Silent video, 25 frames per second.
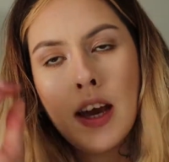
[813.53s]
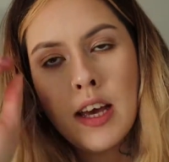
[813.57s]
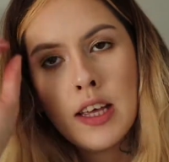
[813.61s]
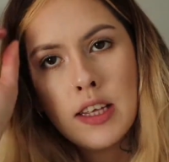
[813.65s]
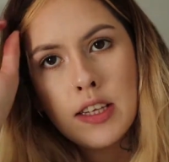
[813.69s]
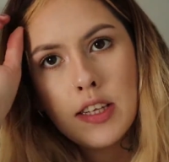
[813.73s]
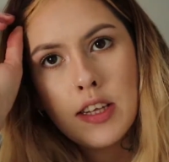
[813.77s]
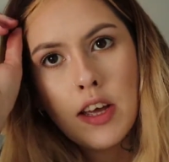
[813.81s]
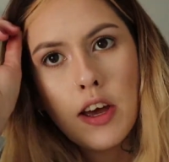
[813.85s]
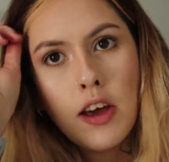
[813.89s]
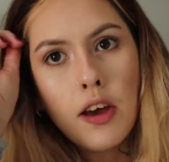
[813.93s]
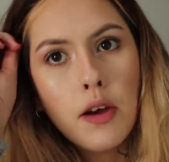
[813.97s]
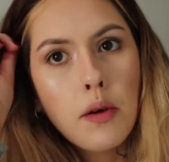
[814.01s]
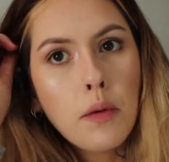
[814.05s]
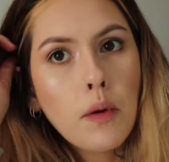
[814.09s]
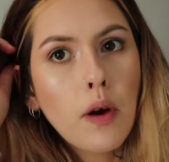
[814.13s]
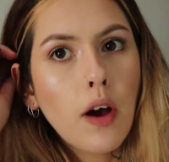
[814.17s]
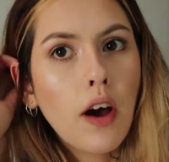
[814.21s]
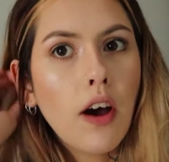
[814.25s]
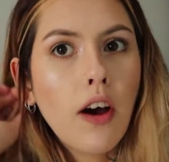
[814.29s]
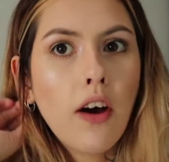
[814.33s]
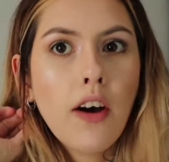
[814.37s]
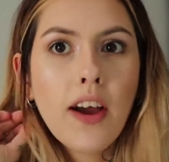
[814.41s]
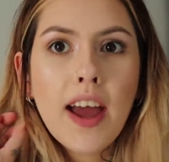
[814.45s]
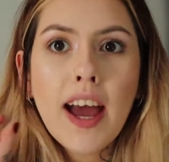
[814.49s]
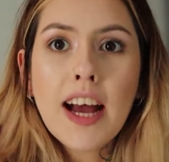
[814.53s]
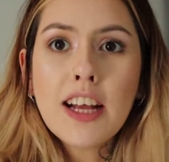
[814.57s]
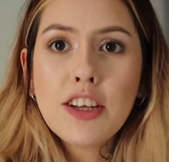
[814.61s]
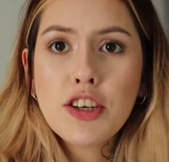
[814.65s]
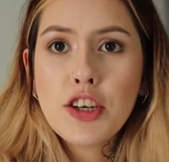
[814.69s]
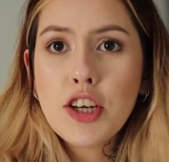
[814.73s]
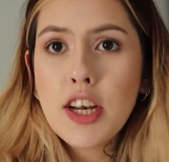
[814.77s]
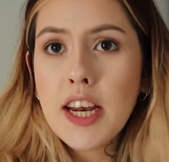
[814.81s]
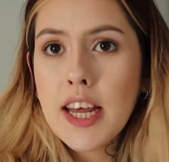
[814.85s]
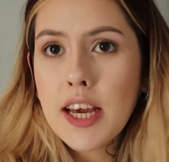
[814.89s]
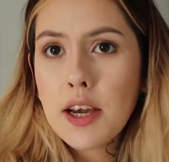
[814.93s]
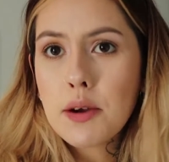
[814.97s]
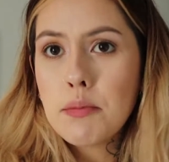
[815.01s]
So I
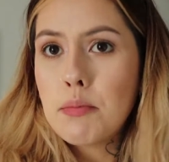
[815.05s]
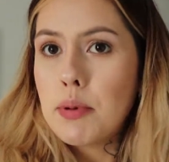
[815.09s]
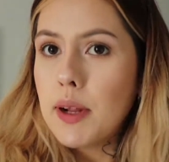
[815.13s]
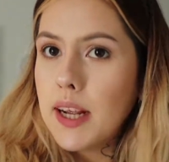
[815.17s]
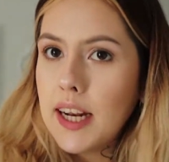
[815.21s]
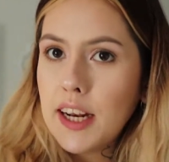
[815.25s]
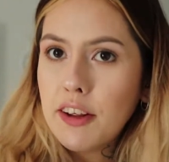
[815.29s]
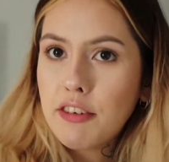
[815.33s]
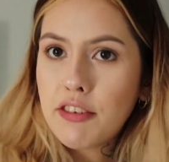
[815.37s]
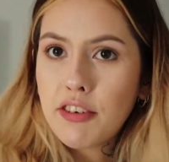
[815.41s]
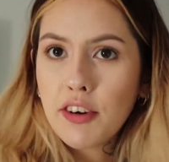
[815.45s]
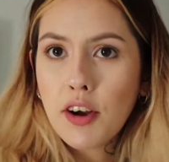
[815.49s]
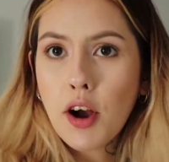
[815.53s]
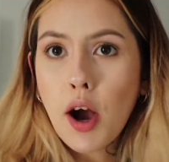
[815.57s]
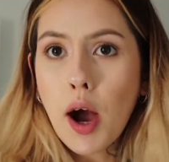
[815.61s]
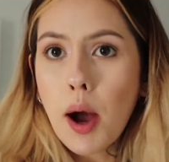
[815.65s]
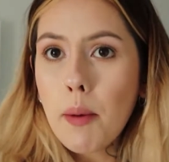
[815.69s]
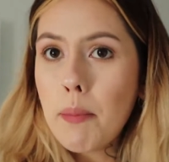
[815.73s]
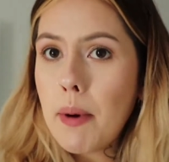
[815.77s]
actually completely forgot